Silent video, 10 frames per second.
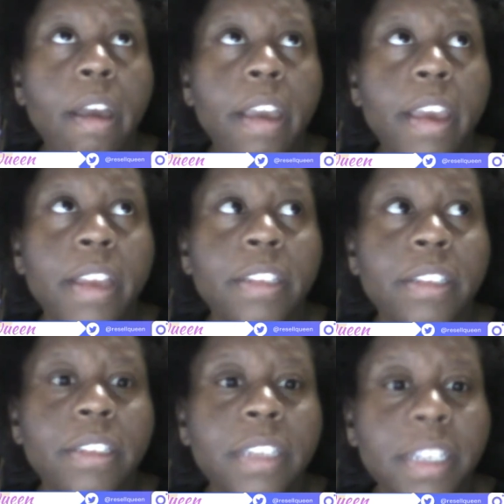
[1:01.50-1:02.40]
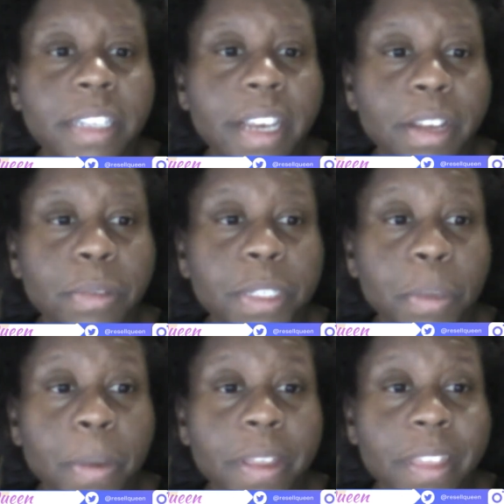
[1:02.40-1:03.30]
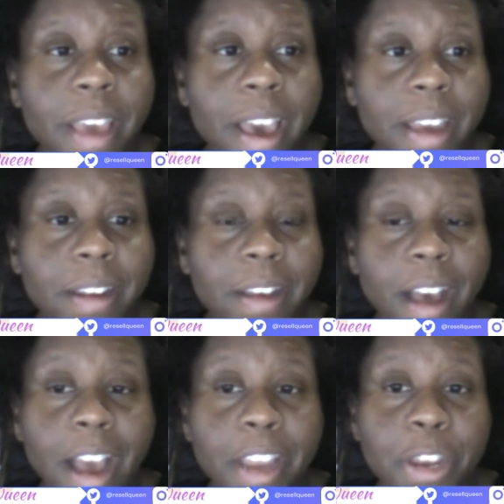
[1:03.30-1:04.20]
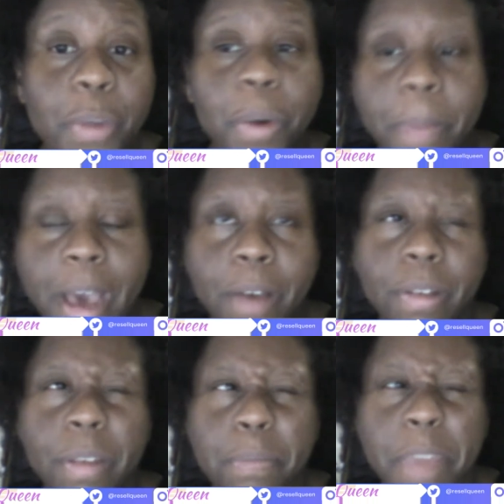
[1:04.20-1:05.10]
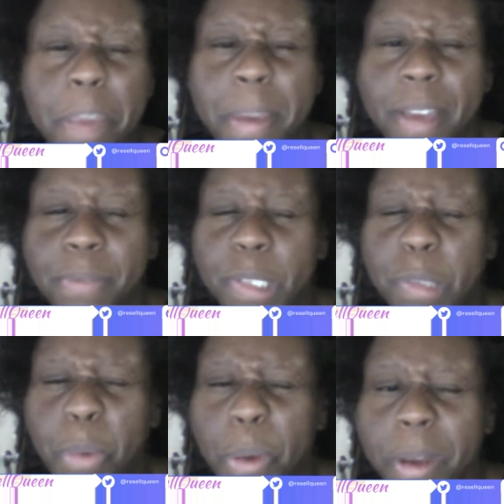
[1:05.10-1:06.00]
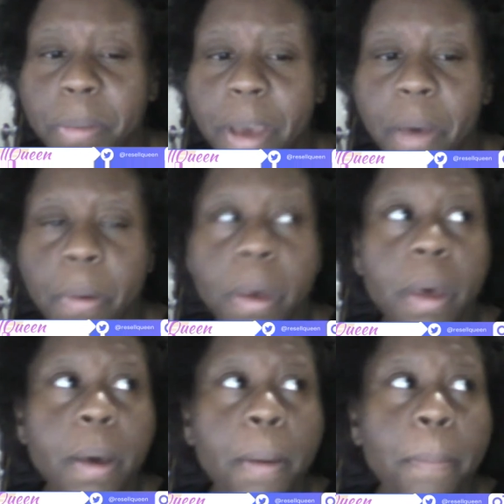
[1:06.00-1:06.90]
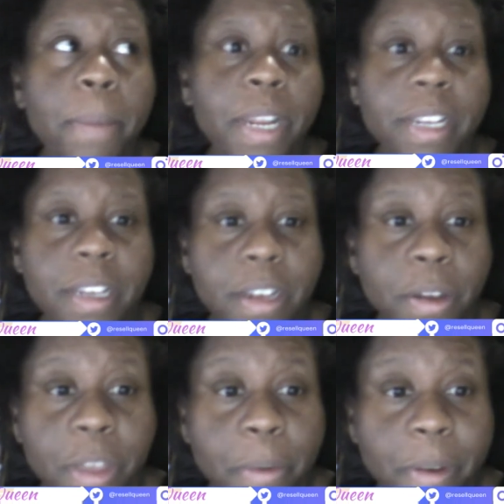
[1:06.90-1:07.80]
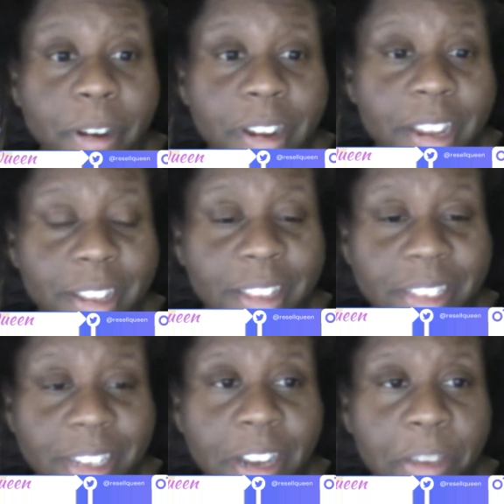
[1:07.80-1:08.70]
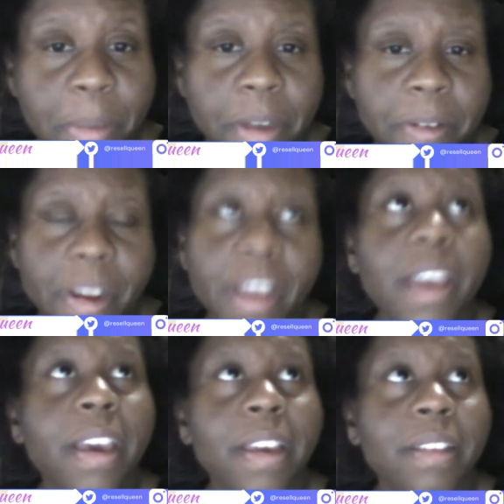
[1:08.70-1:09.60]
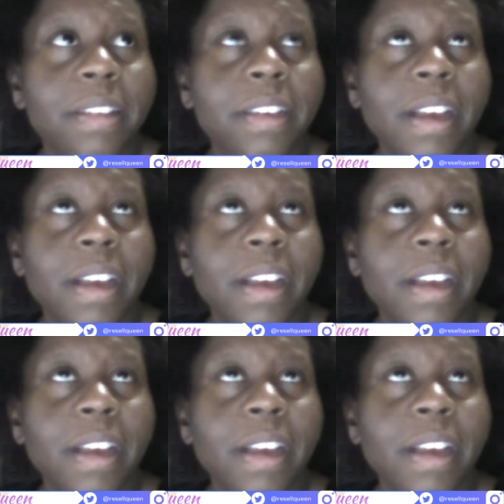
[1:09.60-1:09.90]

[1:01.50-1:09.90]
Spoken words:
it detailed someone that I knew about, maybe have spoken about, but I didn't know they were in this documentary. And